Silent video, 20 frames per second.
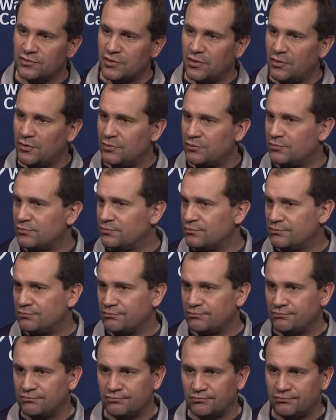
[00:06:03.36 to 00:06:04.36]
zone,
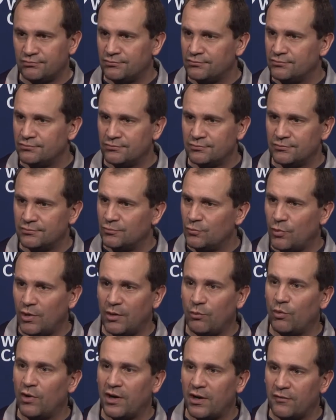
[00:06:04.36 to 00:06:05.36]

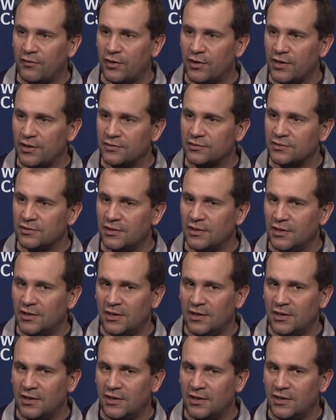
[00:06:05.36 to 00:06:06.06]
what, whatever it is.